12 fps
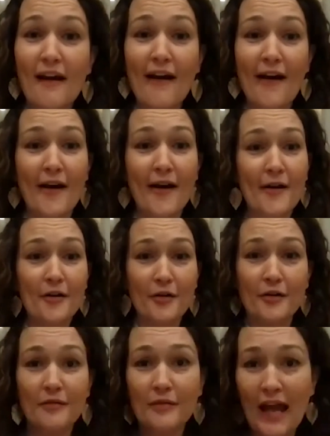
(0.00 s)

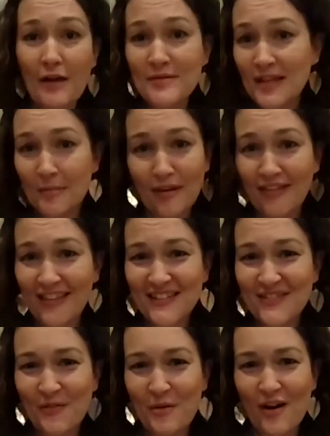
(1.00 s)
or housekeeping
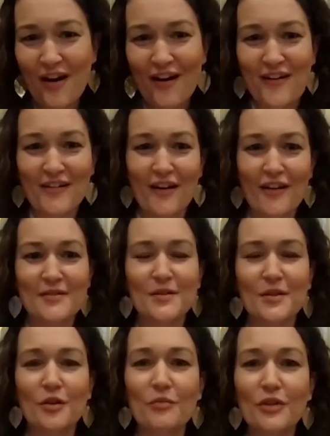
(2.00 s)
things for our Zoom.